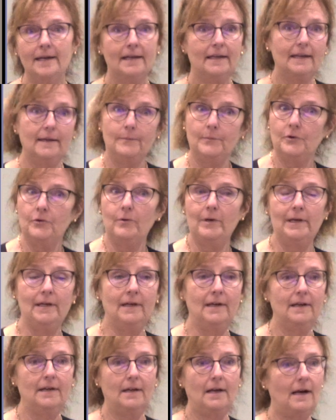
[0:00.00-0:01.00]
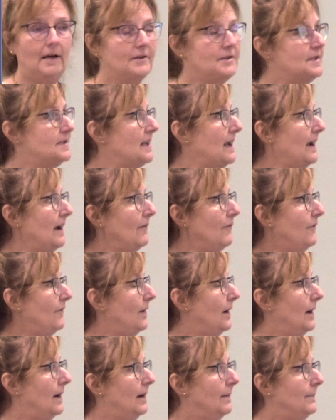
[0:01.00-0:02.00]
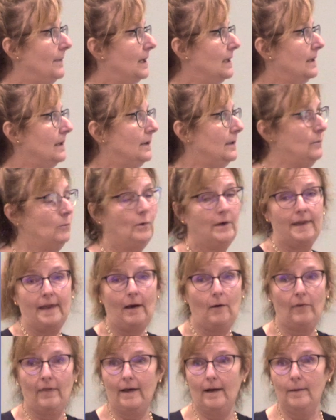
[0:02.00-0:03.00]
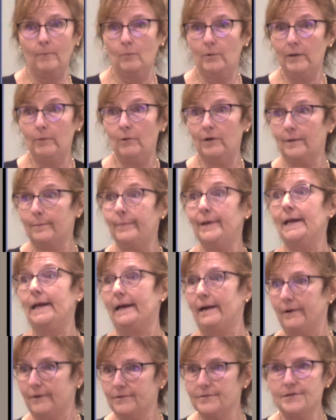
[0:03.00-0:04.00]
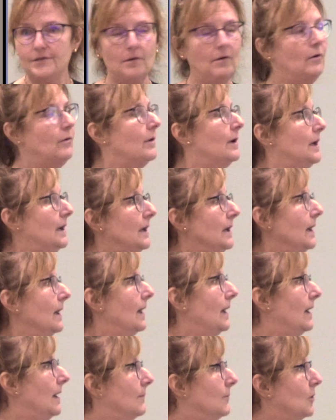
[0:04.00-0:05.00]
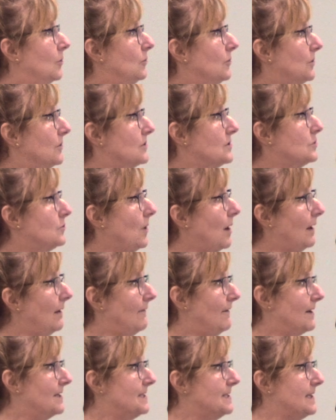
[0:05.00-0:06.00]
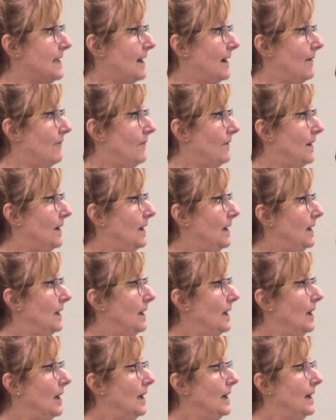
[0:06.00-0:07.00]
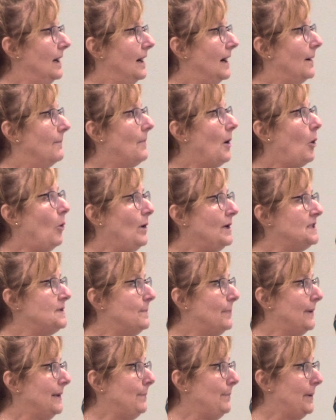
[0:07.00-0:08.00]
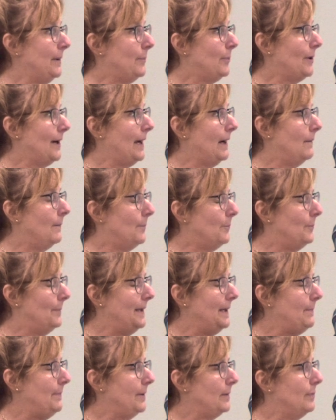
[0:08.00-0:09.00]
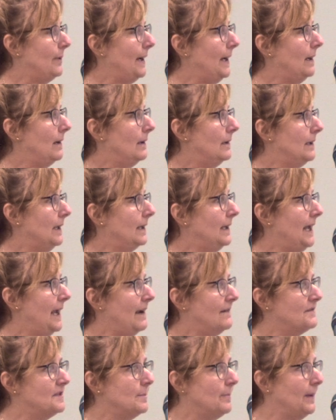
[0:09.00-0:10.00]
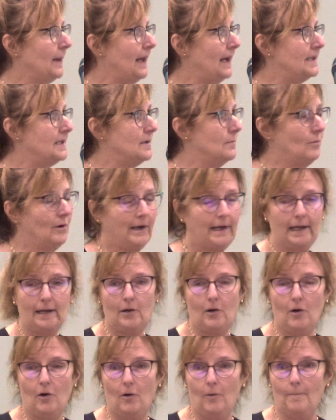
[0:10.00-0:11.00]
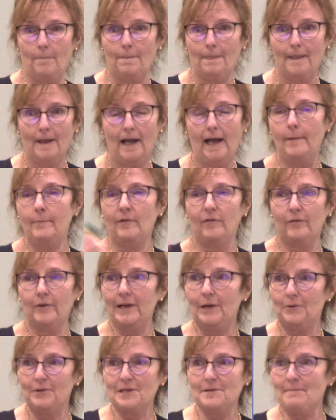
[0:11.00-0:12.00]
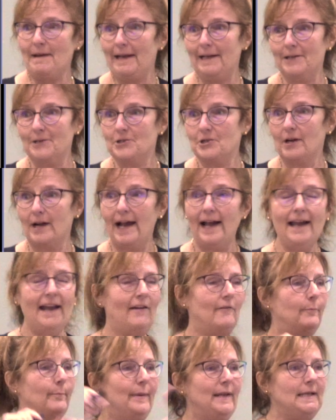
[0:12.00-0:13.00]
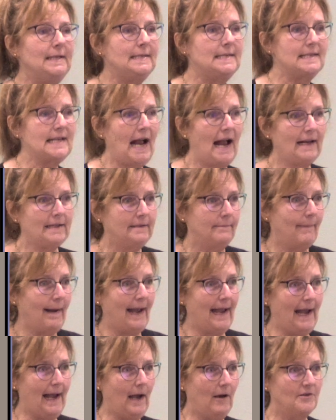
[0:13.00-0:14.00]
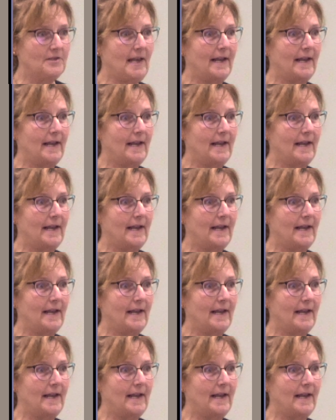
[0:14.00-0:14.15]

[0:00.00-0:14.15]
Keep doing it. Our staff, without them, we wouldn't be here, so kudos to all of our staff. Always be prepared and have supplies and work at home. I'm a freak risk manager. I have beans stocked in my house.